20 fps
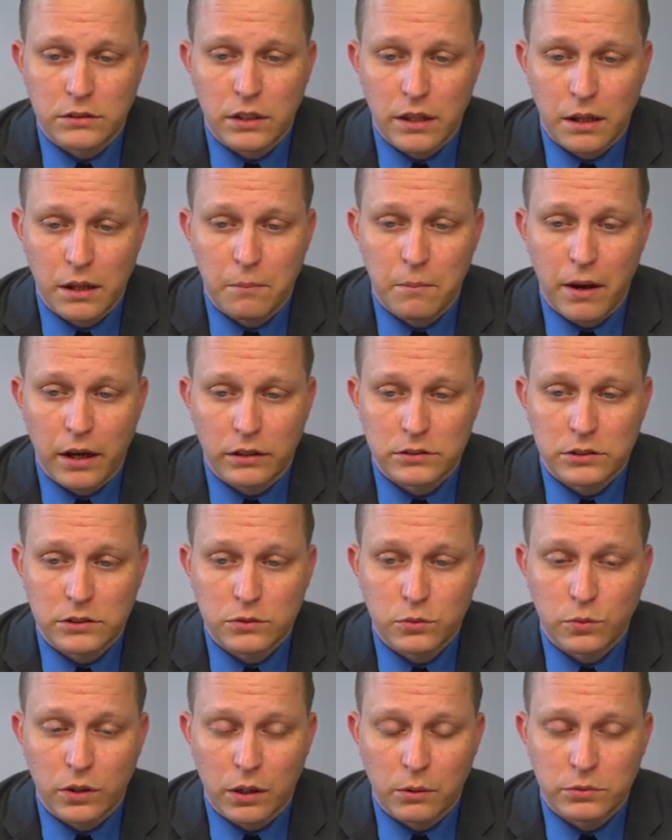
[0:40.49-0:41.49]
that matched
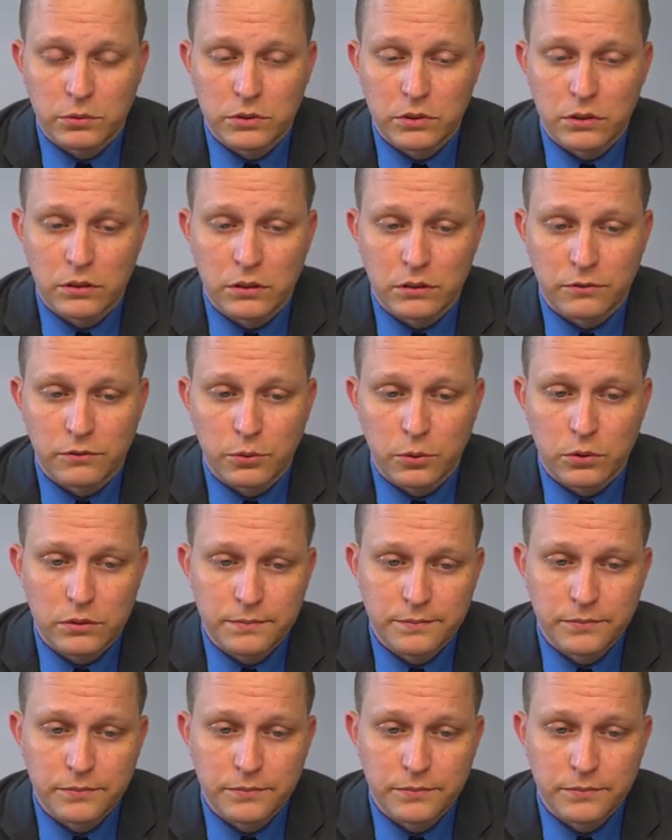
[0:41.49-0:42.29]
what I was looking for.